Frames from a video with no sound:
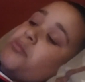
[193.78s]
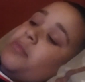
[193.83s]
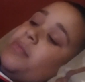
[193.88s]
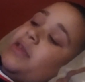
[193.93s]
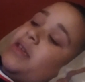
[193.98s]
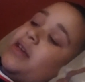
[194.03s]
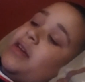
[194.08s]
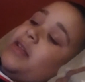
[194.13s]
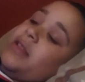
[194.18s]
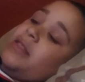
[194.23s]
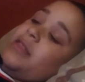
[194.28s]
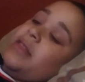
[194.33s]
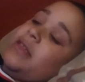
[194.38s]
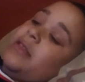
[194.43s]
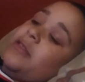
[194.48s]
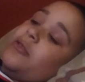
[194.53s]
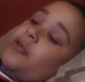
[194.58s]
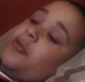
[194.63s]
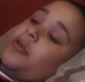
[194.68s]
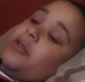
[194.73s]
Because
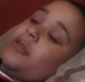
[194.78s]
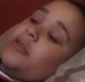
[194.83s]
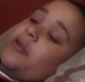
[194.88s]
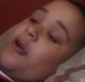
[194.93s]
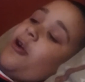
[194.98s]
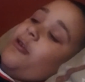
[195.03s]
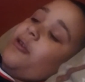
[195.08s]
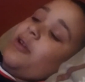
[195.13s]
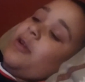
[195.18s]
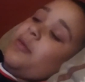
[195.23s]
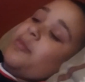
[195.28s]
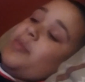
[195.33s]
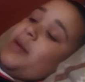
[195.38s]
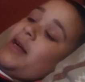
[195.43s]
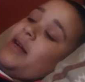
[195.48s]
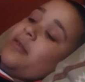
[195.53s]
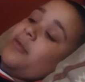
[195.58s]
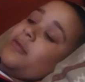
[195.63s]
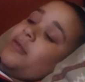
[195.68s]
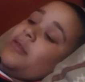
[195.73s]
he's always talking
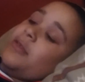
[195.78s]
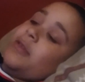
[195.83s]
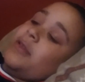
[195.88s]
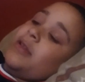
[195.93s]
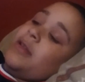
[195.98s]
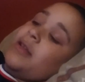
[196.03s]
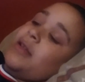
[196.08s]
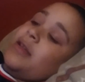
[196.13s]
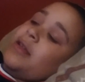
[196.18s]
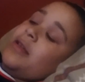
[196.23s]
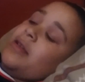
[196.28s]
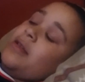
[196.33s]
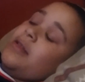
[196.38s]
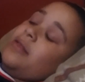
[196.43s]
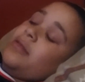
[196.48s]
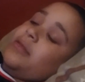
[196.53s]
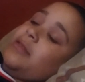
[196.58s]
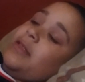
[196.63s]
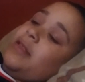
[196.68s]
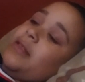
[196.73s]
about
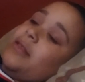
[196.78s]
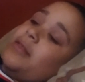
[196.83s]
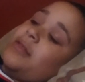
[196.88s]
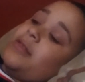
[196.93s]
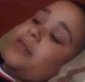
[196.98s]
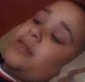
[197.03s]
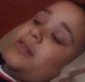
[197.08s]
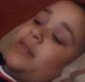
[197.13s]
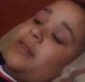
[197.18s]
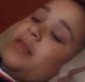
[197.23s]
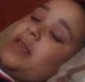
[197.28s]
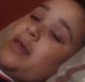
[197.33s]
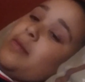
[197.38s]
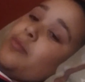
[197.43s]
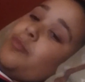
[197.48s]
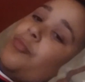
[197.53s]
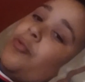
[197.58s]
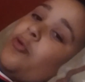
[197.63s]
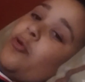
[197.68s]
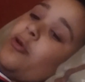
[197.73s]
this
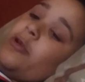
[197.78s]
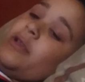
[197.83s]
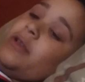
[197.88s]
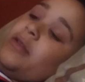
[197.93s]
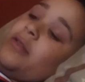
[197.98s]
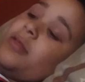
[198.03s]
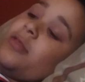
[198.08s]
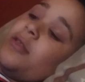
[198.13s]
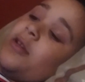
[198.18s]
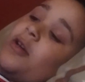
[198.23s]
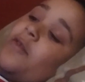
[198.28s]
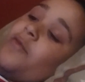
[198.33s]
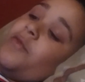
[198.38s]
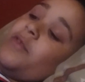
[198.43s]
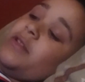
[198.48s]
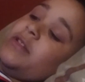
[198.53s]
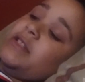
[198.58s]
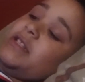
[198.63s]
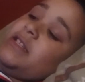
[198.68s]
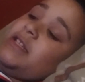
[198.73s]
important
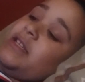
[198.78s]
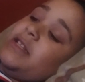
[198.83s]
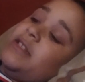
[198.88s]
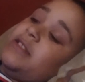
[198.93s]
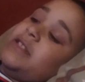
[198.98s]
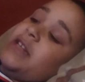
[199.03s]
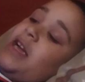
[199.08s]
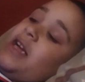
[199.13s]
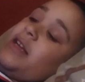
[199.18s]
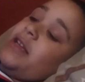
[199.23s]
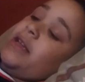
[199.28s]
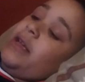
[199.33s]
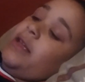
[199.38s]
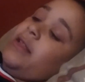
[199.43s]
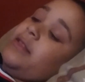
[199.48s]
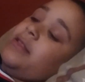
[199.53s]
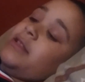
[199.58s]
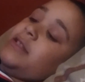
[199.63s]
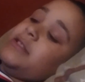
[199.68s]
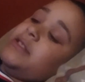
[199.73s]
stuff, and then John
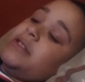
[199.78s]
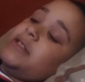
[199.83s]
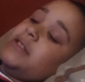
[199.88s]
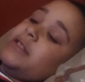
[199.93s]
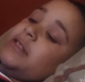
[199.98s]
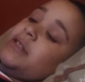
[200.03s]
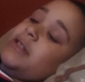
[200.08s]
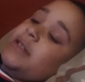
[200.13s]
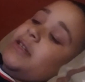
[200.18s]
Kasich